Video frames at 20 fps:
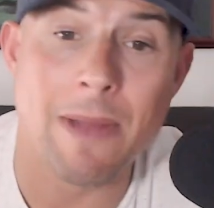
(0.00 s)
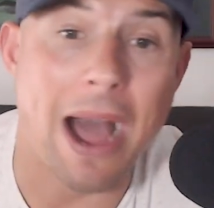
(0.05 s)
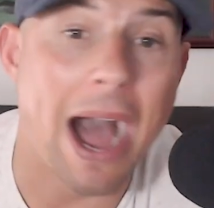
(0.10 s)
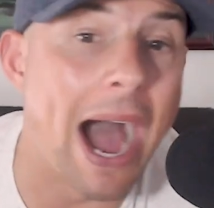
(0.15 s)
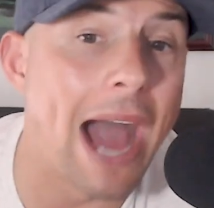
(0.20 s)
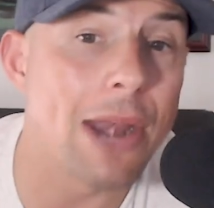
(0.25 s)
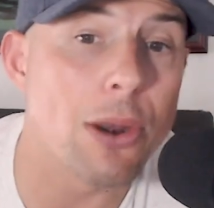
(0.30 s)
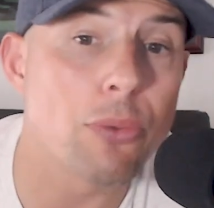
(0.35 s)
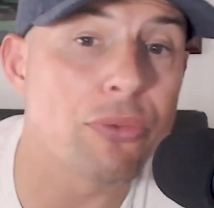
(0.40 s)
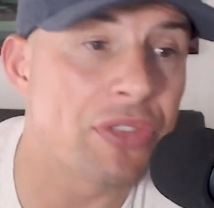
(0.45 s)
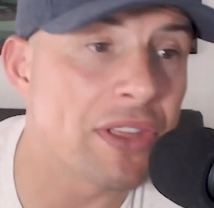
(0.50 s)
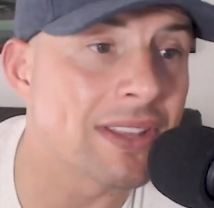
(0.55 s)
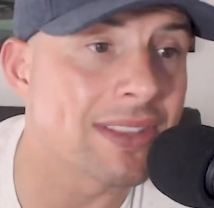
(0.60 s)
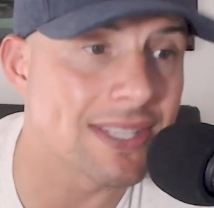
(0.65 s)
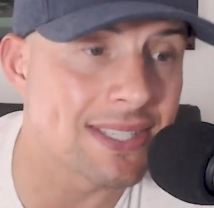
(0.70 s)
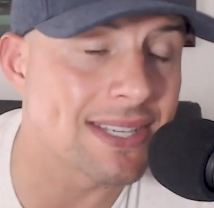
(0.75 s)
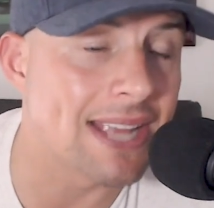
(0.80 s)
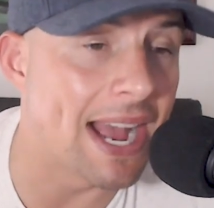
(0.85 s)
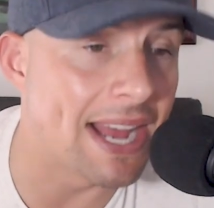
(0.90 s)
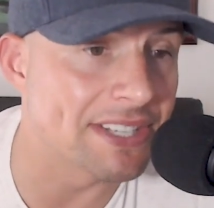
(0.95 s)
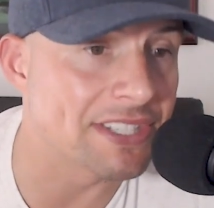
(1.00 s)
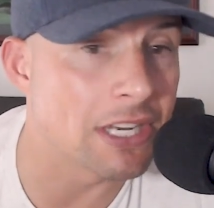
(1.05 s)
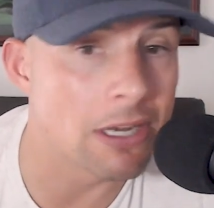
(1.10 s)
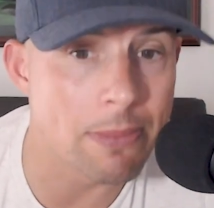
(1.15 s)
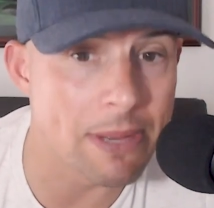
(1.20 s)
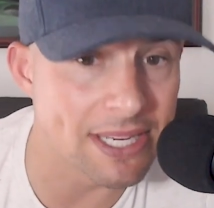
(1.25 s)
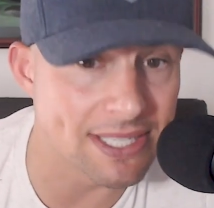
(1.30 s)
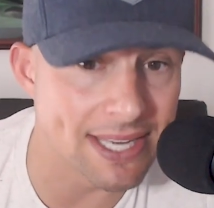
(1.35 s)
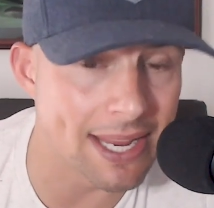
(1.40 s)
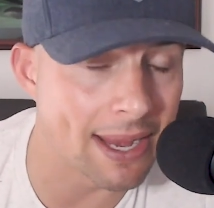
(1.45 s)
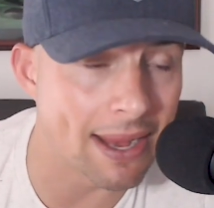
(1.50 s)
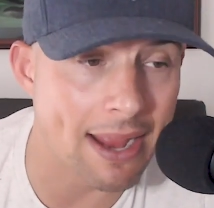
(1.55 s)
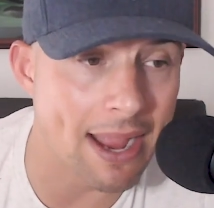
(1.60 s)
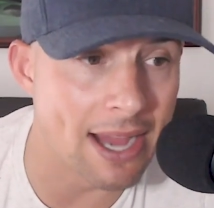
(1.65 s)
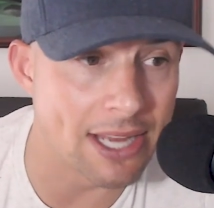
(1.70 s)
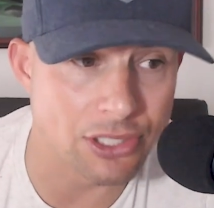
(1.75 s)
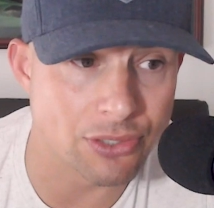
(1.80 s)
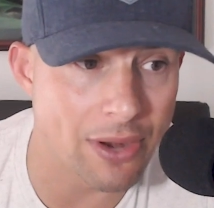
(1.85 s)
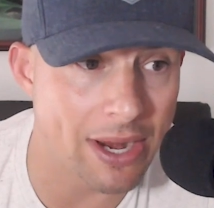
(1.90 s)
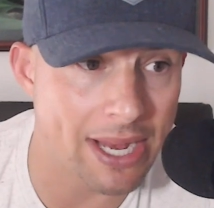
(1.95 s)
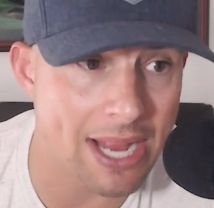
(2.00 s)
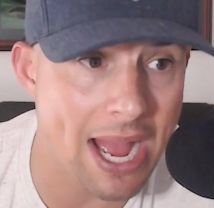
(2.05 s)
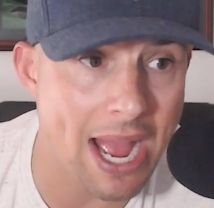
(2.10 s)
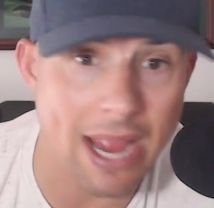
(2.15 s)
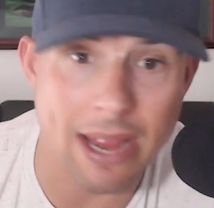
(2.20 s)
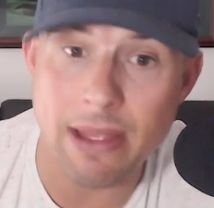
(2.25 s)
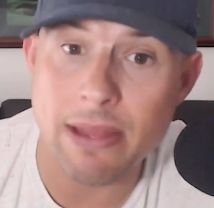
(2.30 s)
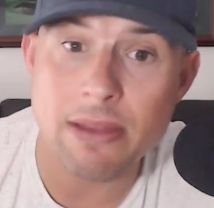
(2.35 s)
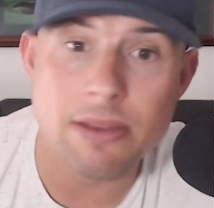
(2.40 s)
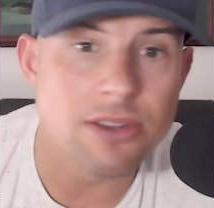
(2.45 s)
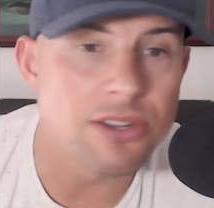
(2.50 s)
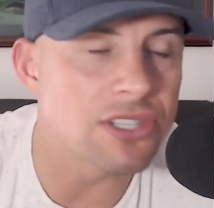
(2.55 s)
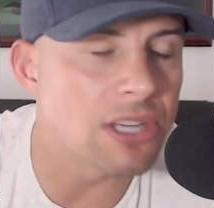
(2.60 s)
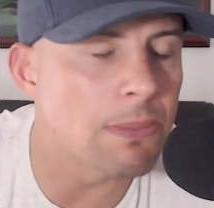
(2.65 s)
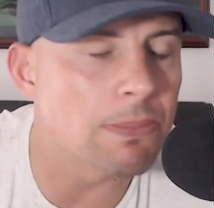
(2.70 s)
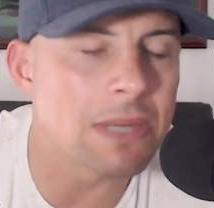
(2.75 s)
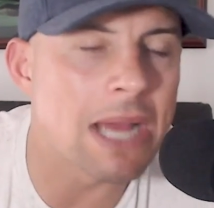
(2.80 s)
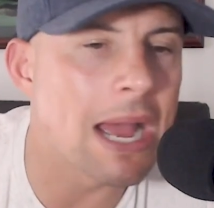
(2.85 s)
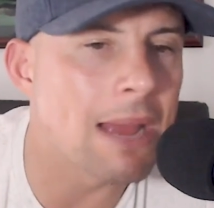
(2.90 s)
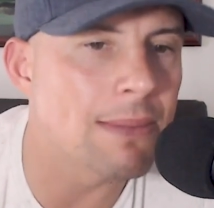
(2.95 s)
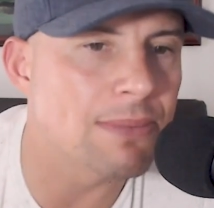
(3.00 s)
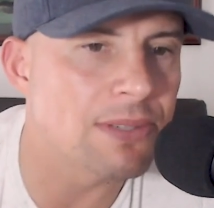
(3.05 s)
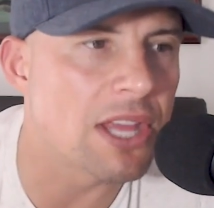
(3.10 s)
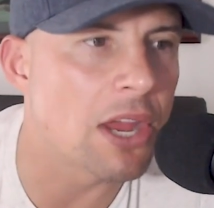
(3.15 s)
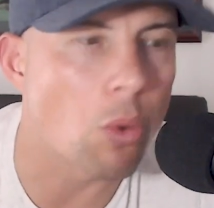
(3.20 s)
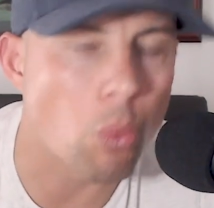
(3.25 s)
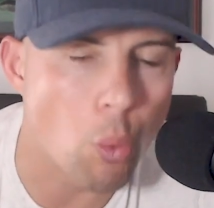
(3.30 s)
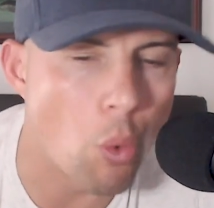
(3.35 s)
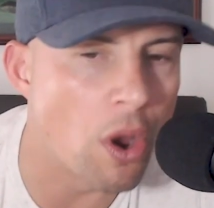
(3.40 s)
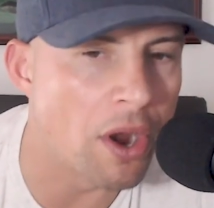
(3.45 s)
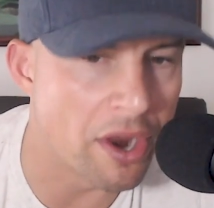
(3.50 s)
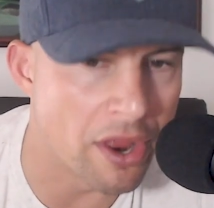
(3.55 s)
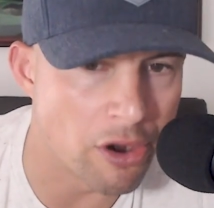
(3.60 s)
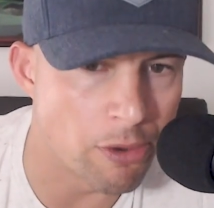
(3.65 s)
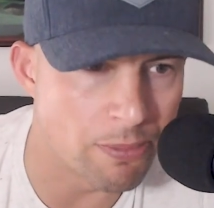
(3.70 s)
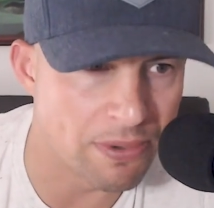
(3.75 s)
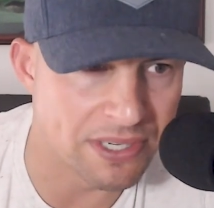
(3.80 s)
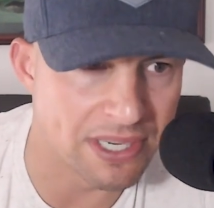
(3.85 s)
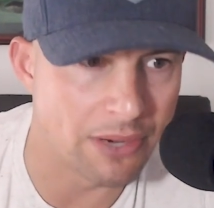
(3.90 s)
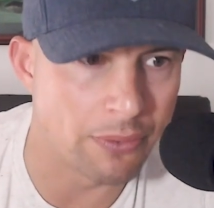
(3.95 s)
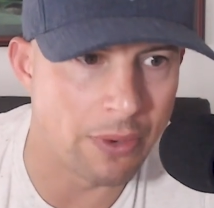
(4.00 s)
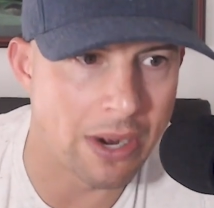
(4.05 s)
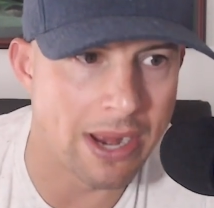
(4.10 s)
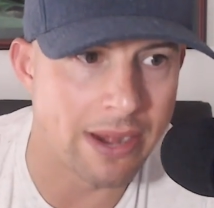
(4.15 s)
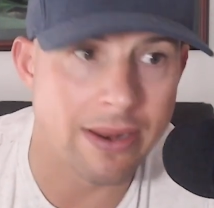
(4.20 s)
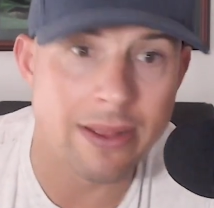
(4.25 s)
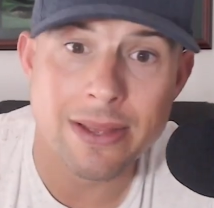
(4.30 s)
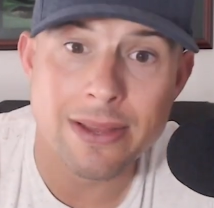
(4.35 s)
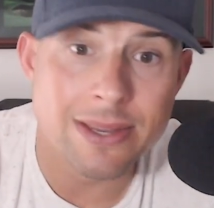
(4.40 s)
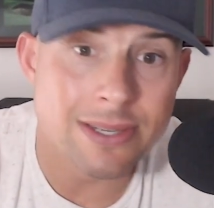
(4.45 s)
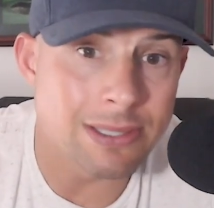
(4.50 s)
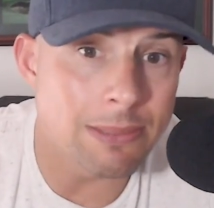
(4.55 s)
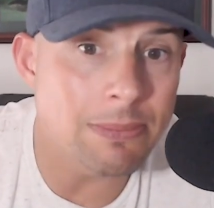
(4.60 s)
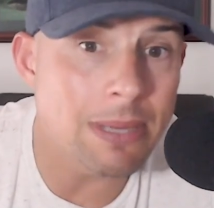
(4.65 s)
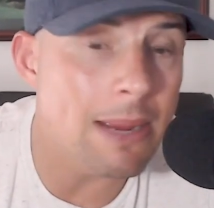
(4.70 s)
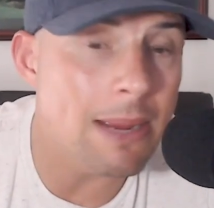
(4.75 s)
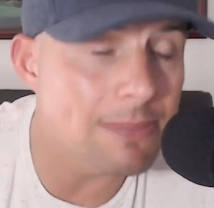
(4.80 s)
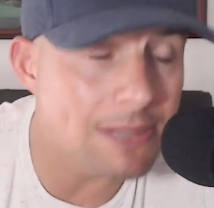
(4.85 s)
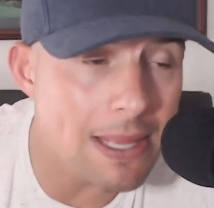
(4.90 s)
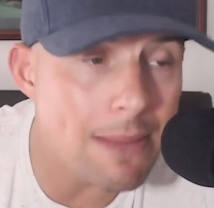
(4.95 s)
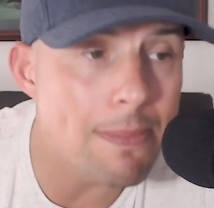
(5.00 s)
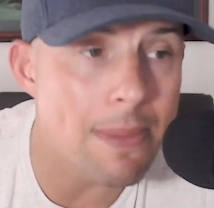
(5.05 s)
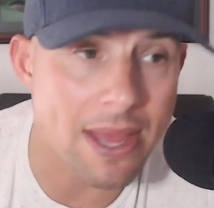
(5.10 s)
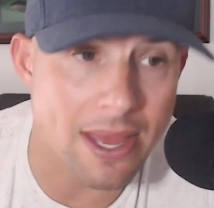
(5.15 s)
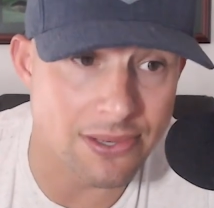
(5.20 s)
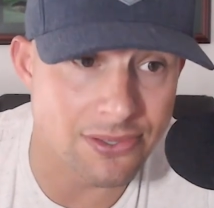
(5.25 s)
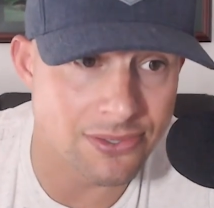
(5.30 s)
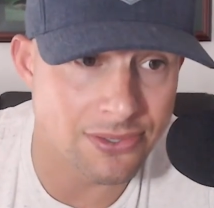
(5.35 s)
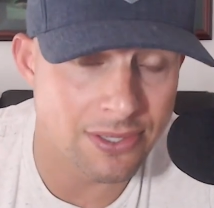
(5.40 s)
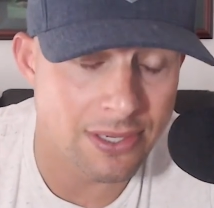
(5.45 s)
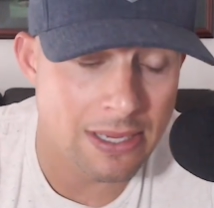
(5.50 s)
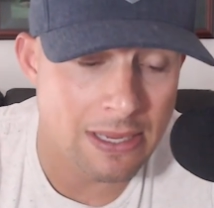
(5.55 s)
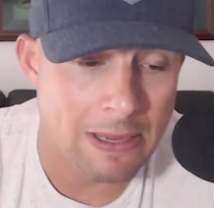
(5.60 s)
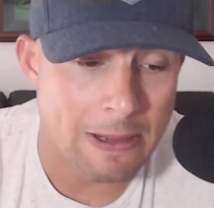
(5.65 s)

I don't think this guy's going to be a second contract guy. Sometimes they are 100% right. Sometimes they miss.